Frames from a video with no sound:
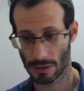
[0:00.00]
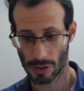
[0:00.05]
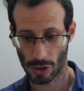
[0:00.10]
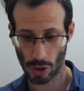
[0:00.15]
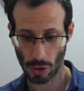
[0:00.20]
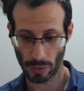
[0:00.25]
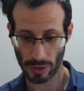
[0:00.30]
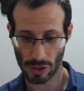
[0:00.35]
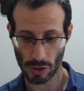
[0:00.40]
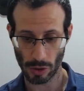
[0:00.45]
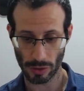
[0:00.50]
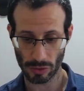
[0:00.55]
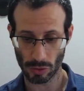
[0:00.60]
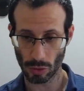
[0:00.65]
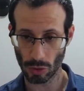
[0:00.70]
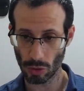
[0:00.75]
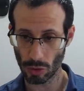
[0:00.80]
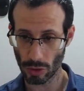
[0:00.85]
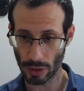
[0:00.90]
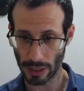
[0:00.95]
So it's going
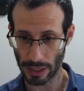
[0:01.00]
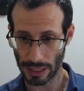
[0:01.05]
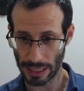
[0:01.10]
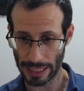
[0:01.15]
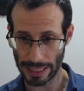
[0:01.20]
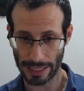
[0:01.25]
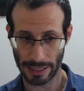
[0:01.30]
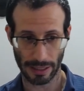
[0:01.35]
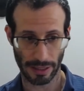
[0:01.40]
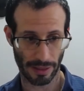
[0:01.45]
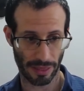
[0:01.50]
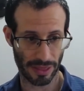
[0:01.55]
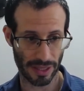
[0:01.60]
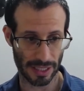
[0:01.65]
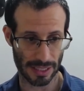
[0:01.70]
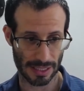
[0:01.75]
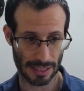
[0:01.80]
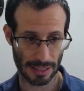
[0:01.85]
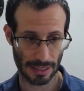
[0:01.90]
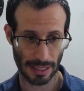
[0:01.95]
to look like
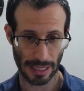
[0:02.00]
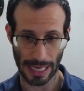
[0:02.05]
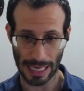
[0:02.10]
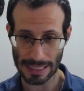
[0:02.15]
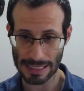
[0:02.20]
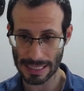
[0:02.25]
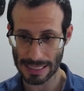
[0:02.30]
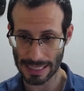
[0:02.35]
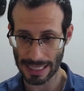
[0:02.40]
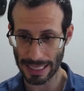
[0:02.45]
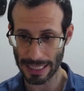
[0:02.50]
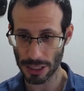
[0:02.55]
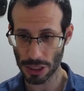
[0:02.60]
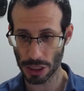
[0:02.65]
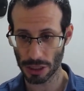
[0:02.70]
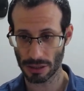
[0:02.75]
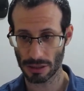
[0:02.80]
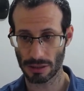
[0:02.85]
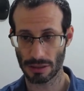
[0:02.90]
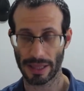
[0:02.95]
this,
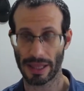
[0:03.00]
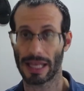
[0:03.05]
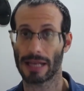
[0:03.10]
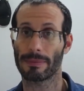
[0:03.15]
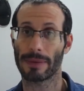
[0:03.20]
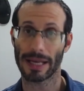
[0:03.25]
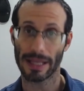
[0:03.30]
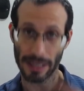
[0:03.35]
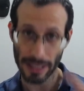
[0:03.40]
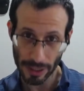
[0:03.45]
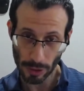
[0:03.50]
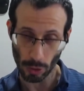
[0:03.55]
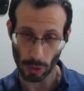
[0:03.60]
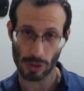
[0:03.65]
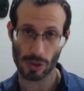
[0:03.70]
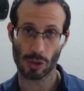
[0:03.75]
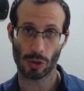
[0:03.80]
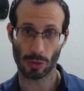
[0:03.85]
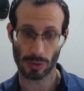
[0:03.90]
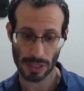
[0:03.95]
SSH, and then my
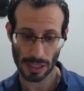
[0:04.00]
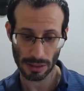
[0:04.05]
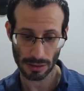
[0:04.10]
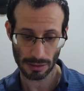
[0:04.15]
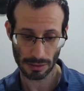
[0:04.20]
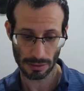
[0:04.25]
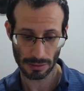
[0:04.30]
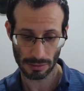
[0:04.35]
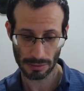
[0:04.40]
Linux user,